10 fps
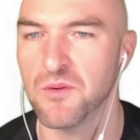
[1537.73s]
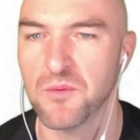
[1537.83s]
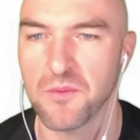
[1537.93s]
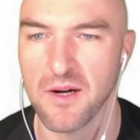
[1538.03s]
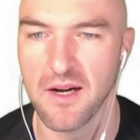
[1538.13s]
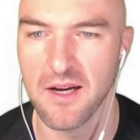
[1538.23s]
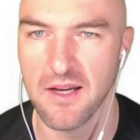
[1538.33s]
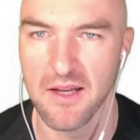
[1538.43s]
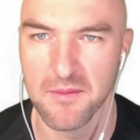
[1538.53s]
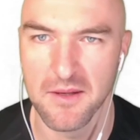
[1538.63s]

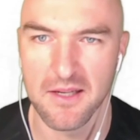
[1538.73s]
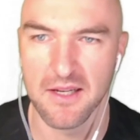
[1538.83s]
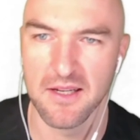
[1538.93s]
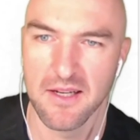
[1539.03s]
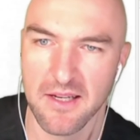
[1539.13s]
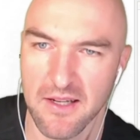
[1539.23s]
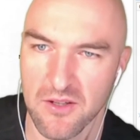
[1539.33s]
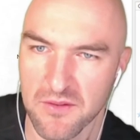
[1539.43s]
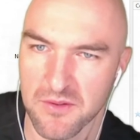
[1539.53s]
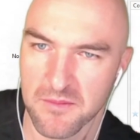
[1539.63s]
Why am I getting an
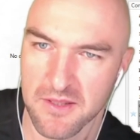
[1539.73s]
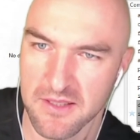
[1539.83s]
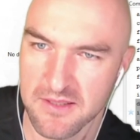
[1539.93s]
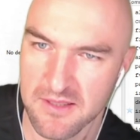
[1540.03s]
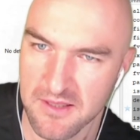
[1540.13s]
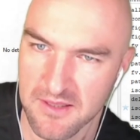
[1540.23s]
error from this?